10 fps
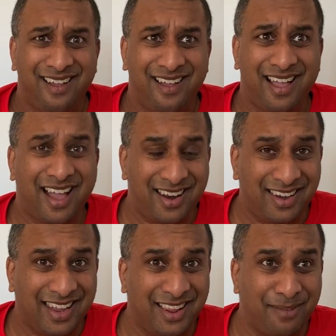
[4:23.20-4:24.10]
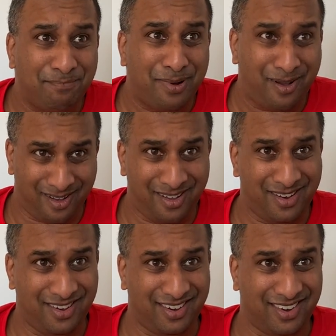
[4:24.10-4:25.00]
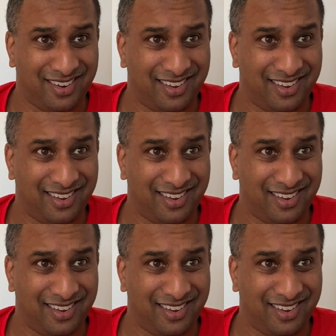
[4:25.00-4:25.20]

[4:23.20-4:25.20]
How did it get in the pond?